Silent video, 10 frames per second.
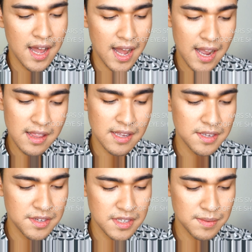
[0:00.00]
I
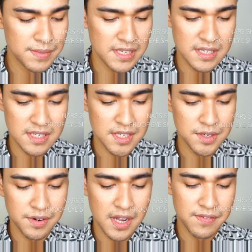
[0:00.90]
like using bases that
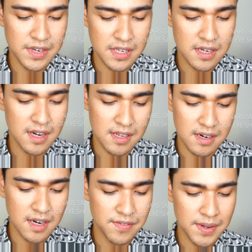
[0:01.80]
don't have any
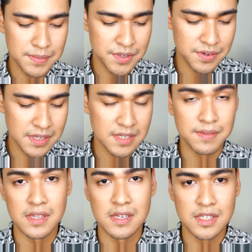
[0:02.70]
color if I'm doing something